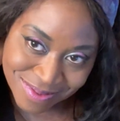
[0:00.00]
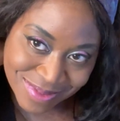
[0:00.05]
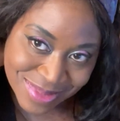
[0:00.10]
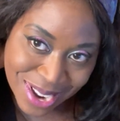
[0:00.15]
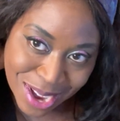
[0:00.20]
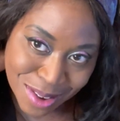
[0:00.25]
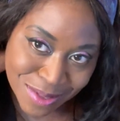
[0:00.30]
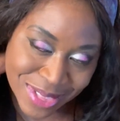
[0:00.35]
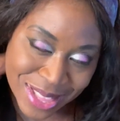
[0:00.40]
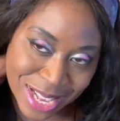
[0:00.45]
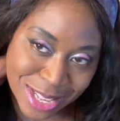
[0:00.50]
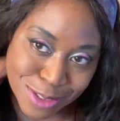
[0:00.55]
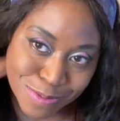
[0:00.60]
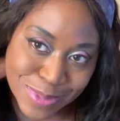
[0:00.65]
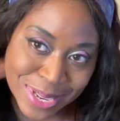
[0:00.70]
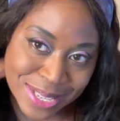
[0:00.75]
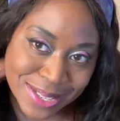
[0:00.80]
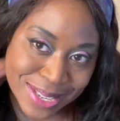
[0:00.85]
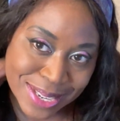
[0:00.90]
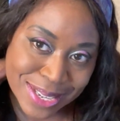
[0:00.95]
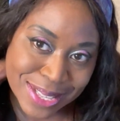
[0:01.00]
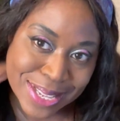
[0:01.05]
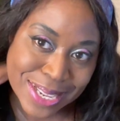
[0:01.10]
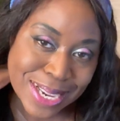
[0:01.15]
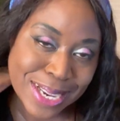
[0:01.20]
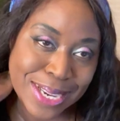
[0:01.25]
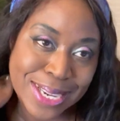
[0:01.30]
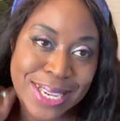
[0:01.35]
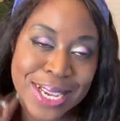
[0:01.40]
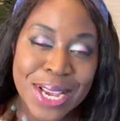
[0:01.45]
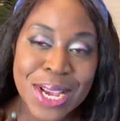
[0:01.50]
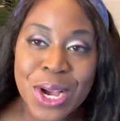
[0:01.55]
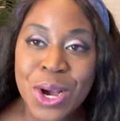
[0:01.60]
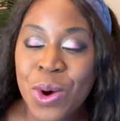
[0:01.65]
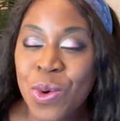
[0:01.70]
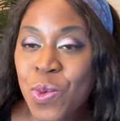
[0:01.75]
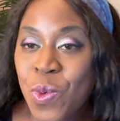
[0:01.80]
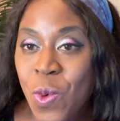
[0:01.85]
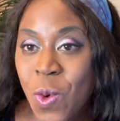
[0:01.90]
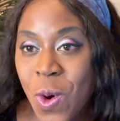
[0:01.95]
No, that's basically
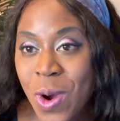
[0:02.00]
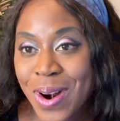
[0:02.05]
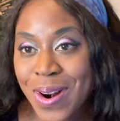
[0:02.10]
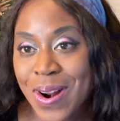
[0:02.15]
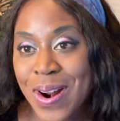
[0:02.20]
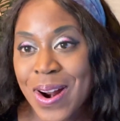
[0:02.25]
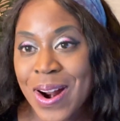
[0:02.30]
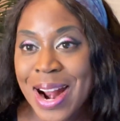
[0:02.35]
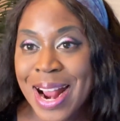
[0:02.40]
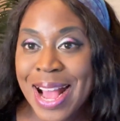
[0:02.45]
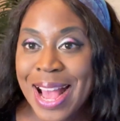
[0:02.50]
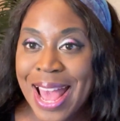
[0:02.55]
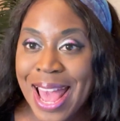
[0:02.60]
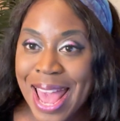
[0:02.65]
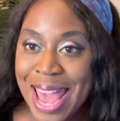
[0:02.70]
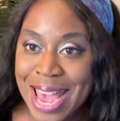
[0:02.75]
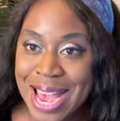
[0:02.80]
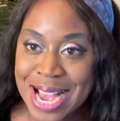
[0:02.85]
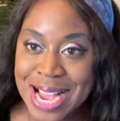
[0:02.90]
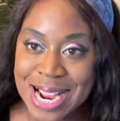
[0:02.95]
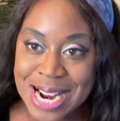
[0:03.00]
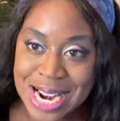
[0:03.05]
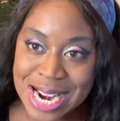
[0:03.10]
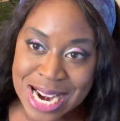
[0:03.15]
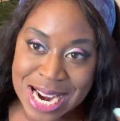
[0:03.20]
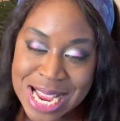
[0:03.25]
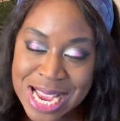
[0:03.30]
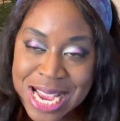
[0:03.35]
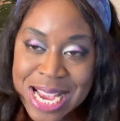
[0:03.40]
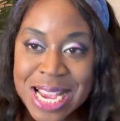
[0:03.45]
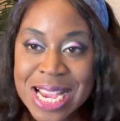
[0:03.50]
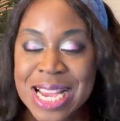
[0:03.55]
water and